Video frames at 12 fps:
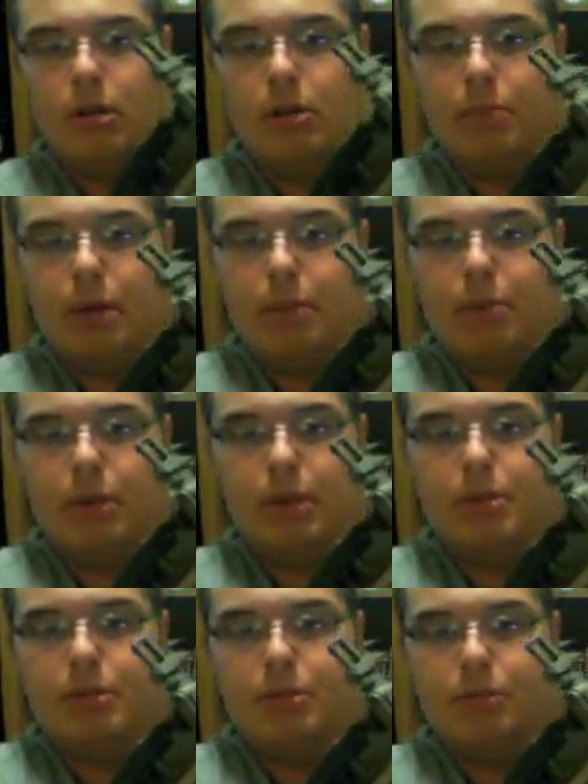
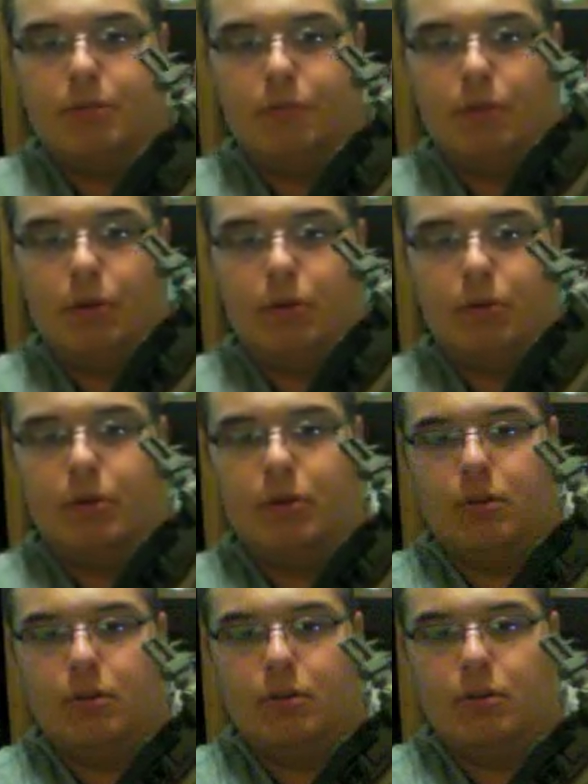Bipods fold.
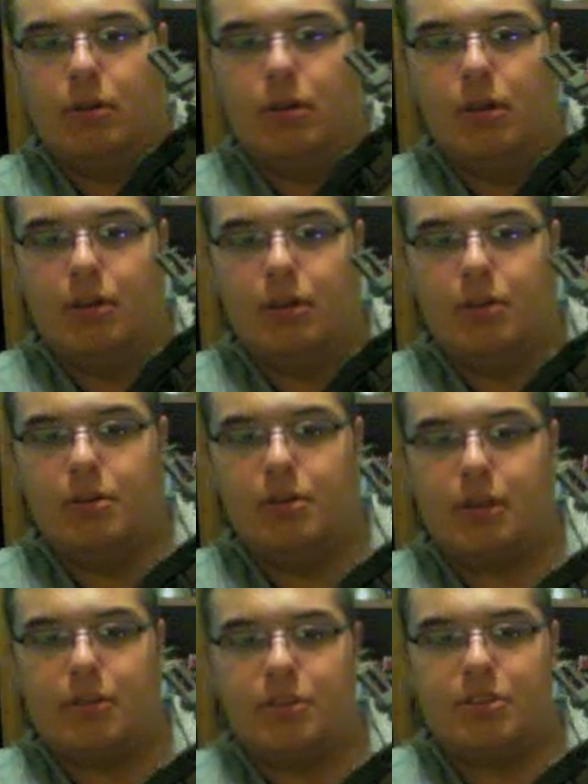This is
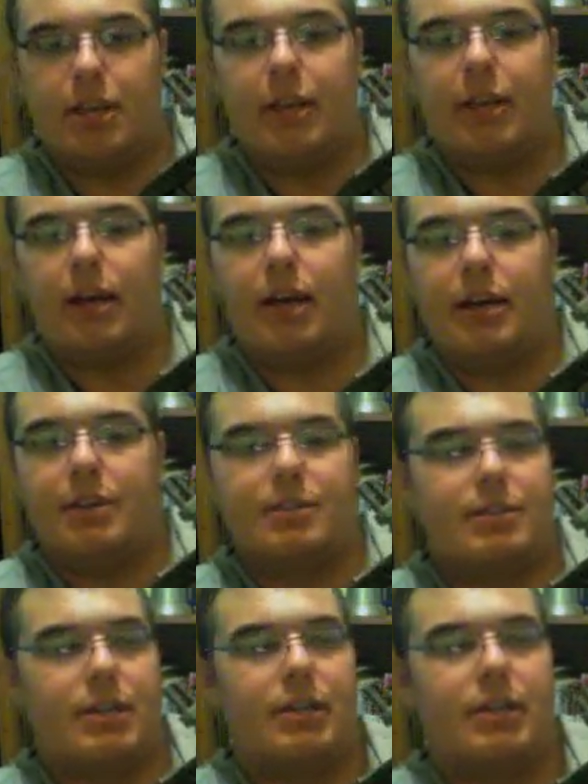at the second highest
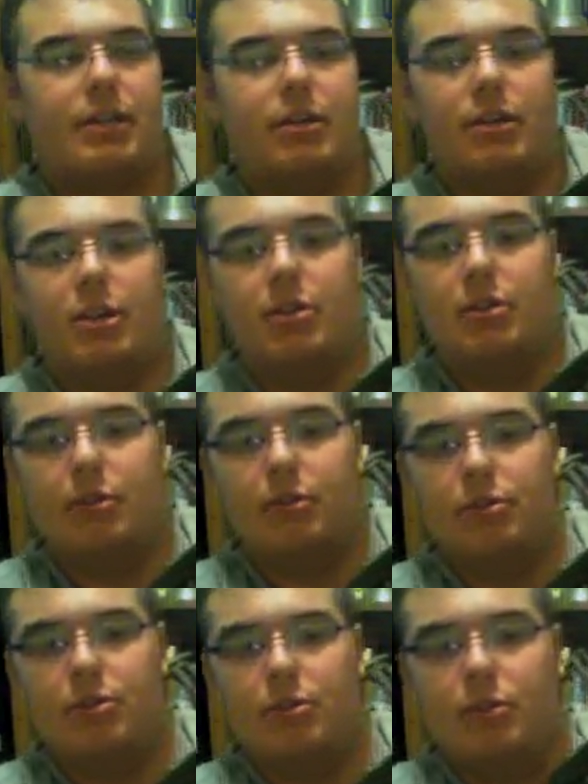setting. You can
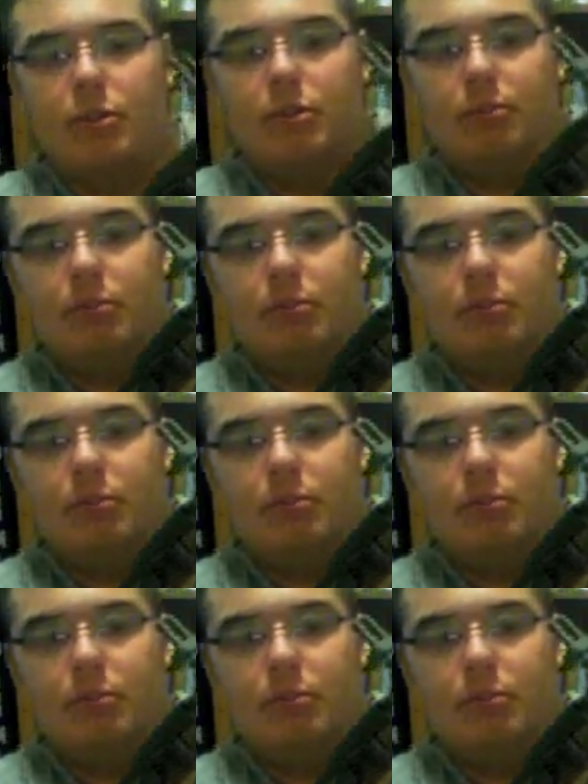shorten them.